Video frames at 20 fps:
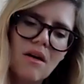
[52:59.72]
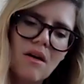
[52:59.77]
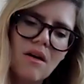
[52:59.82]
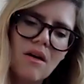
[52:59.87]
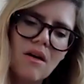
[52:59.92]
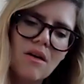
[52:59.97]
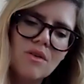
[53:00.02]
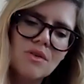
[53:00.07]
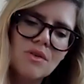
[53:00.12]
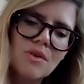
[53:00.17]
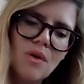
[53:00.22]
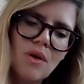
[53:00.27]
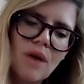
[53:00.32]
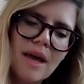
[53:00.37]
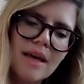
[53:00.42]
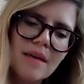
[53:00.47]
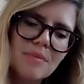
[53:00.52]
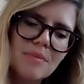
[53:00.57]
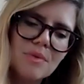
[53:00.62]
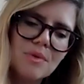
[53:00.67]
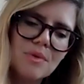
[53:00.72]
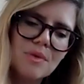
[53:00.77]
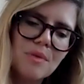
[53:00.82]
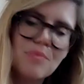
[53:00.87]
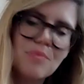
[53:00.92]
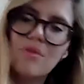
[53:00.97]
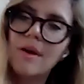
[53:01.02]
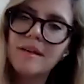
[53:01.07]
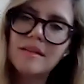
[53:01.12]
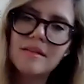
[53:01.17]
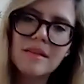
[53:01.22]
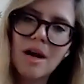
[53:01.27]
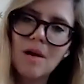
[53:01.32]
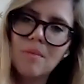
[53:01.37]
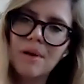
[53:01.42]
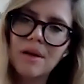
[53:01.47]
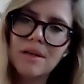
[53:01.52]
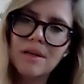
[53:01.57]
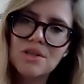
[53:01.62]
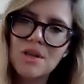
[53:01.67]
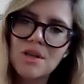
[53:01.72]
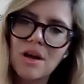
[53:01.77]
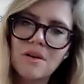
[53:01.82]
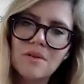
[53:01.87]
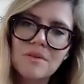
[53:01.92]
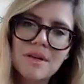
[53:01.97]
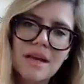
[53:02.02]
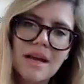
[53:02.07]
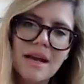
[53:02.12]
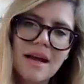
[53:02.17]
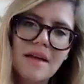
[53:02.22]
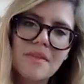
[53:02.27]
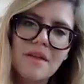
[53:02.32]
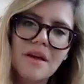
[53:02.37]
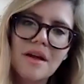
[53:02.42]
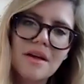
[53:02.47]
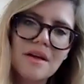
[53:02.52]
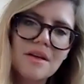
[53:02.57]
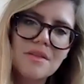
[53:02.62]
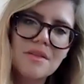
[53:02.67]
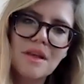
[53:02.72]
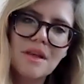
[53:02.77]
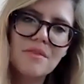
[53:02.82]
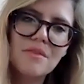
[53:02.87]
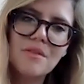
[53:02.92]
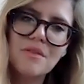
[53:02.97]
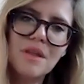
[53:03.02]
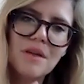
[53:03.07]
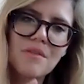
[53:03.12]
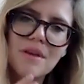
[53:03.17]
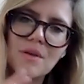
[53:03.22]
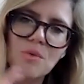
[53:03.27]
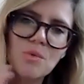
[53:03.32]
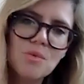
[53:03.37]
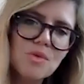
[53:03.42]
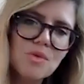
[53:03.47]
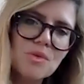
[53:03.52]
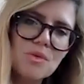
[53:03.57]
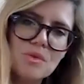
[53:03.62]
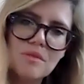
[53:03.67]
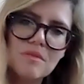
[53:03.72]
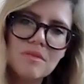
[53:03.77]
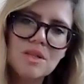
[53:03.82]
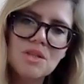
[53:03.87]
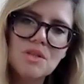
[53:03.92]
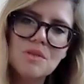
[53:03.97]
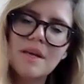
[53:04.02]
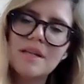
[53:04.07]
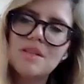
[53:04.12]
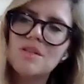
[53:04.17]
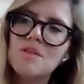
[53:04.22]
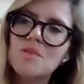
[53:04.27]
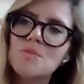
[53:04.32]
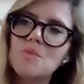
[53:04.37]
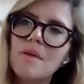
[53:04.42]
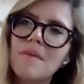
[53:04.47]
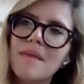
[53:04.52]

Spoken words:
are not able, they're priced out by childcare, they're in all sorts of situations